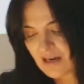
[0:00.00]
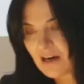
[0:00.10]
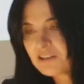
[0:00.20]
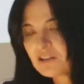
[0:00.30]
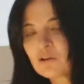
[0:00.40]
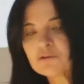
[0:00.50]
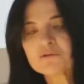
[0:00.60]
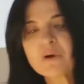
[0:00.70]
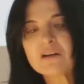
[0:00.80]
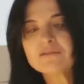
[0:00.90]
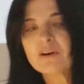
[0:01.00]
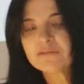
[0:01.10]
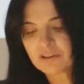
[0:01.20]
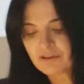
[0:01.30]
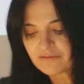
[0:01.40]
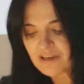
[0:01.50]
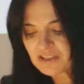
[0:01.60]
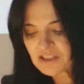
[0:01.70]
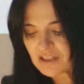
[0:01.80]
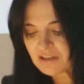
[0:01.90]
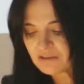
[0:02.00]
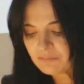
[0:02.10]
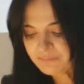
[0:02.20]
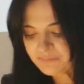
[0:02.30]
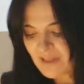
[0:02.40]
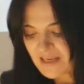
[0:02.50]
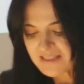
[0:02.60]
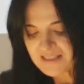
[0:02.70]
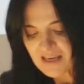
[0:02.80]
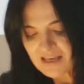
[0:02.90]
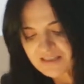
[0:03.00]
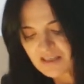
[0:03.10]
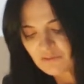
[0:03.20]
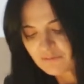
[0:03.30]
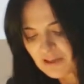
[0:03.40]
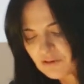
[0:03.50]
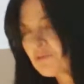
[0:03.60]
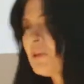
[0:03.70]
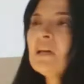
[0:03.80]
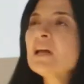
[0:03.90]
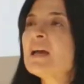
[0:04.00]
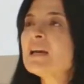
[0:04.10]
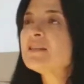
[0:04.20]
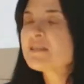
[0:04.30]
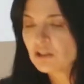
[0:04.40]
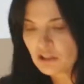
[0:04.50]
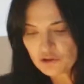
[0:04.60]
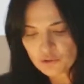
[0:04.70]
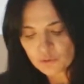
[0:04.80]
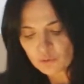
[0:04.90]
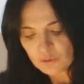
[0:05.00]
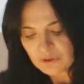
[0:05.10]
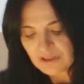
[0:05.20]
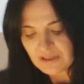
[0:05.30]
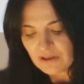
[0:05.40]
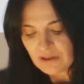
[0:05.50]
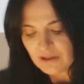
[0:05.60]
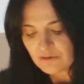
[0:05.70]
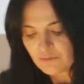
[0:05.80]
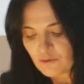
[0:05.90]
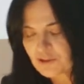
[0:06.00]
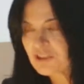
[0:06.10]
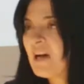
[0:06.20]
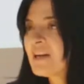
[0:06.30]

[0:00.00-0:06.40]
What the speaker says: Article 12 of the Convention says inventory is a key tool for the